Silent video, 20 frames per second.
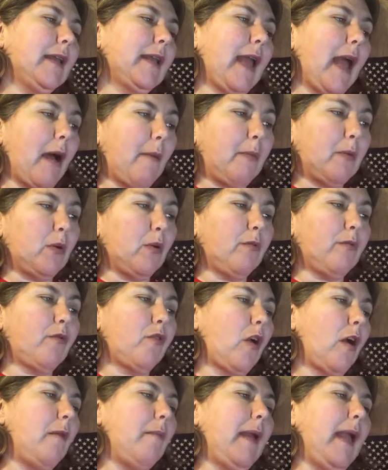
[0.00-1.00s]
capital
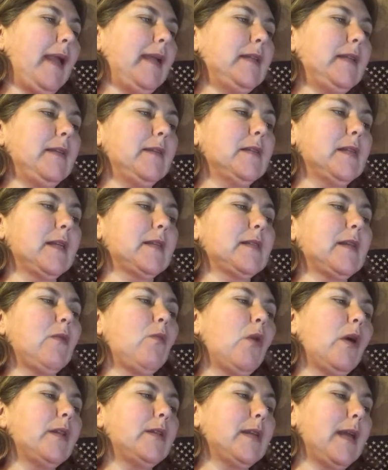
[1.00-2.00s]
from
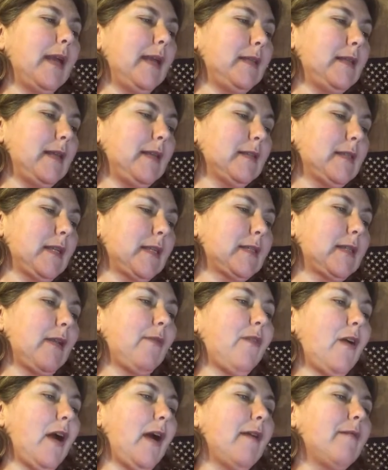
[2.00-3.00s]
1861 to
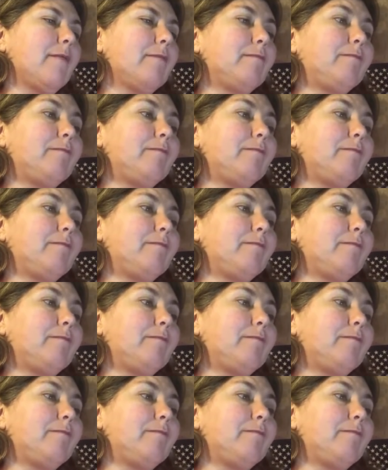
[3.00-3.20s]
1865.